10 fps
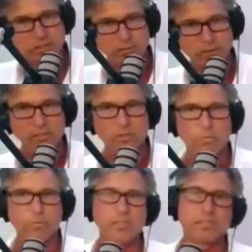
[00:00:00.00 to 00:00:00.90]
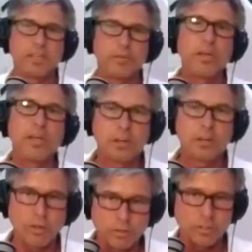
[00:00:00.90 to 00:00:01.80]
defense opening statement,
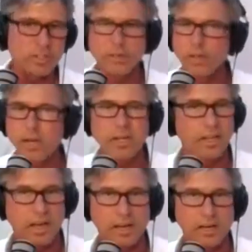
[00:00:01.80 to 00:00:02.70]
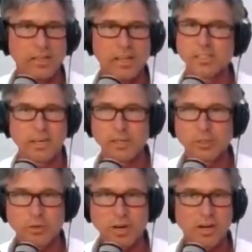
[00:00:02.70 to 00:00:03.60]
closing statement, none of that. It's not a
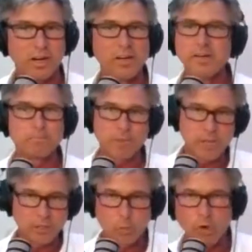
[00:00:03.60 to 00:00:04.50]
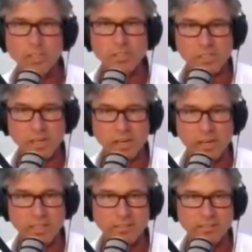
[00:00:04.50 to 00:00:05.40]
trial. It's one side